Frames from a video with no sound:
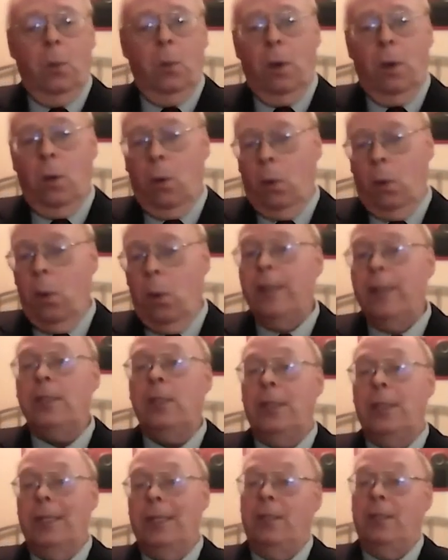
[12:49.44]
or what
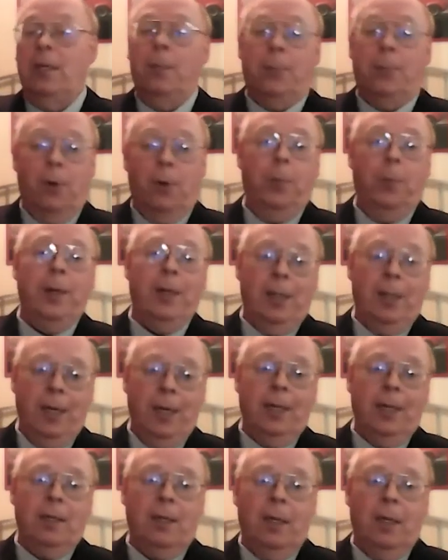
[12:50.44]
is the appropriate
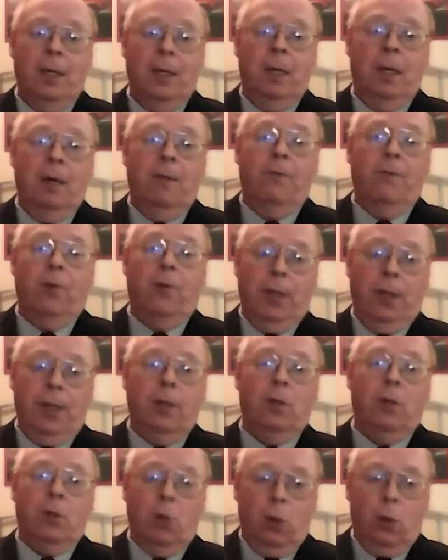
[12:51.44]
length for
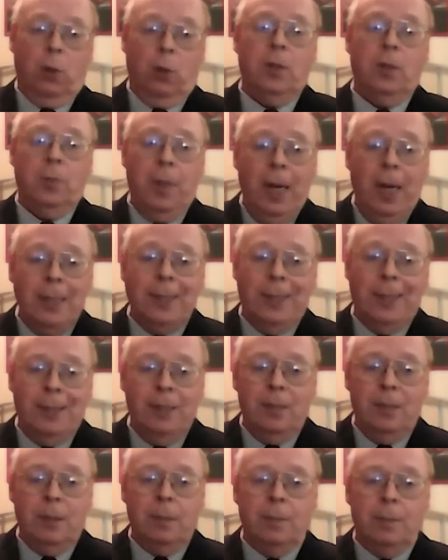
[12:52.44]
legal
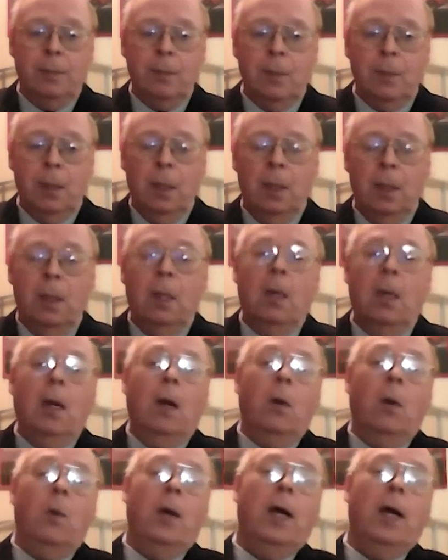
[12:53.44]
correspondence?
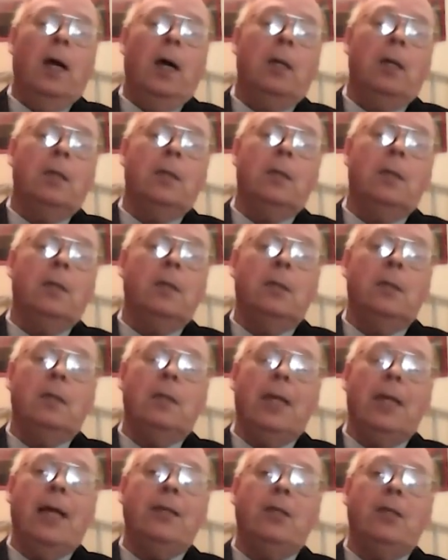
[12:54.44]
Well,
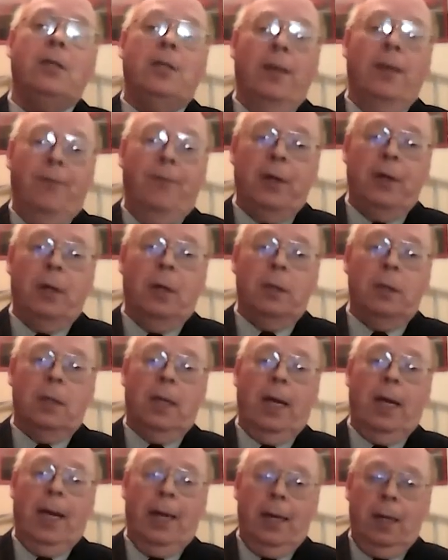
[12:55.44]
that's a difficult
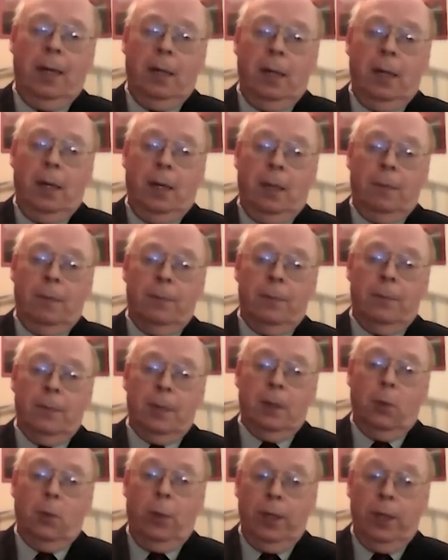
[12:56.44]

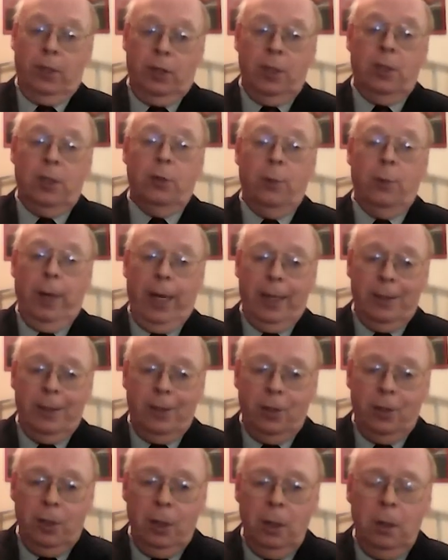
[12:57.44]
question to
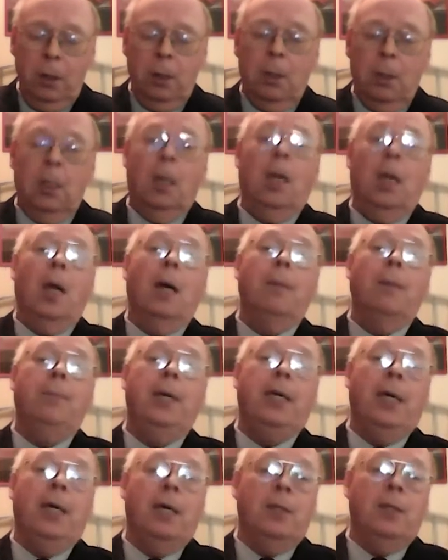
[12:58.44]
answer
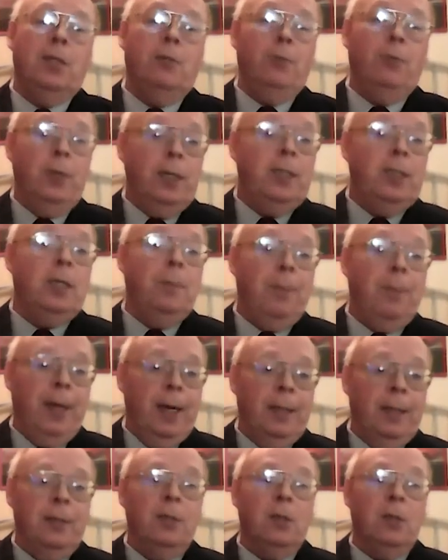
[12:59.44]
because it really
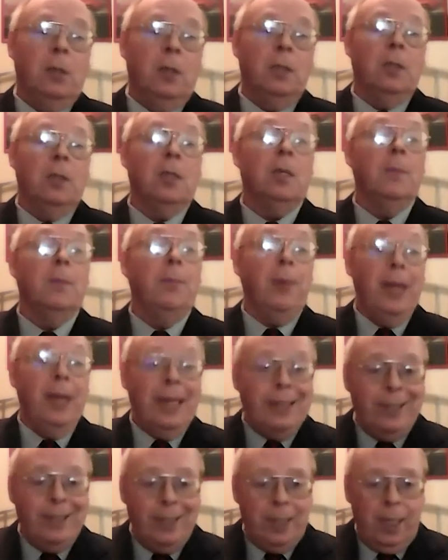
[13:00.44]
depends on the
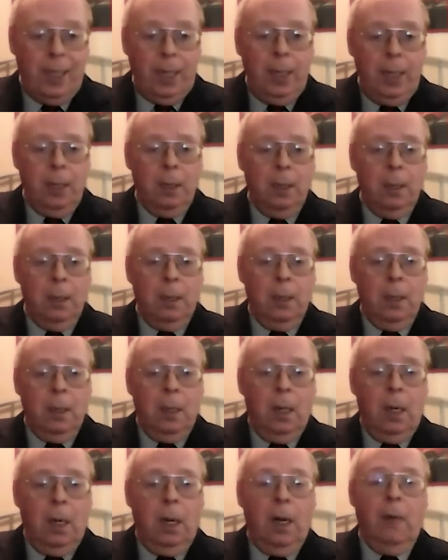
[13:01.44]
complexity
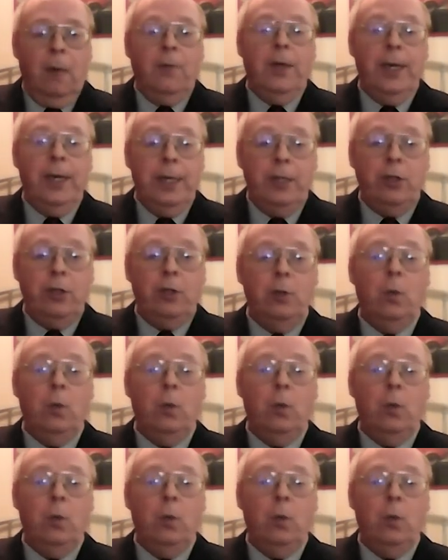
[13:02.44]
of the issue